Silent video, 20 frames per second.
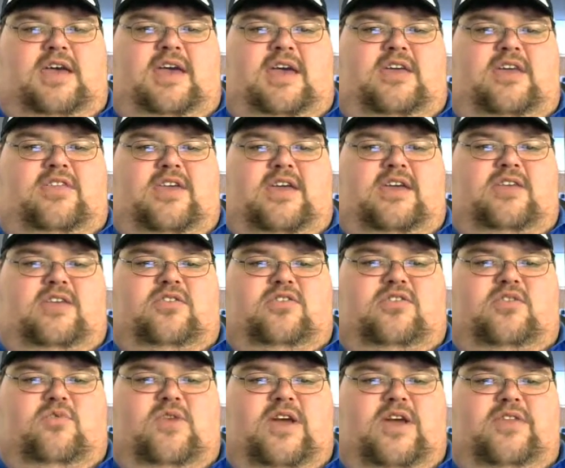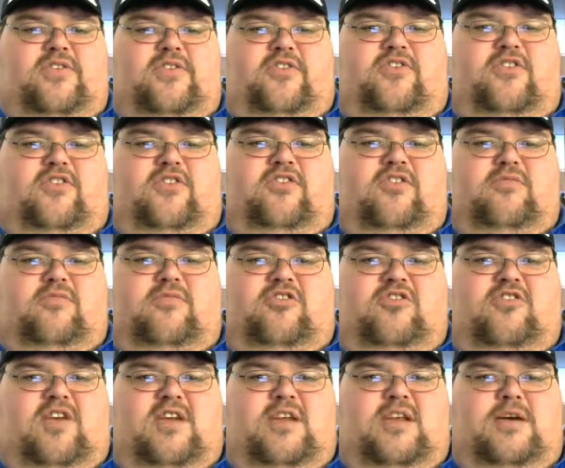And the way the system's
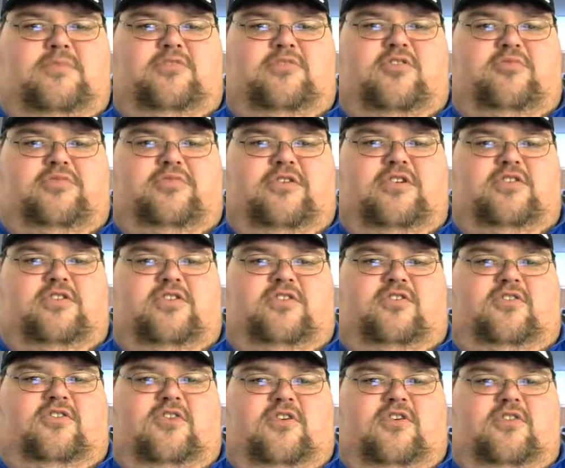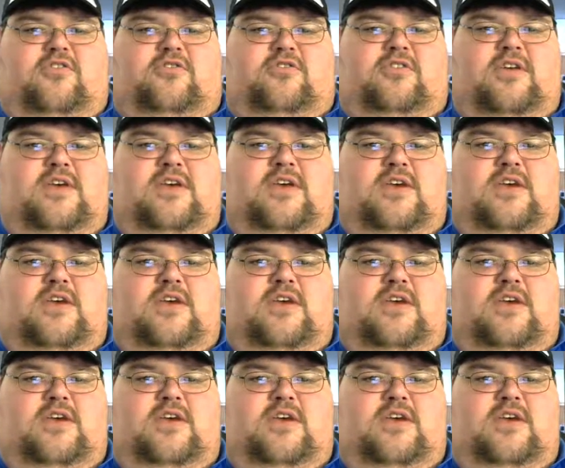set up to purchase those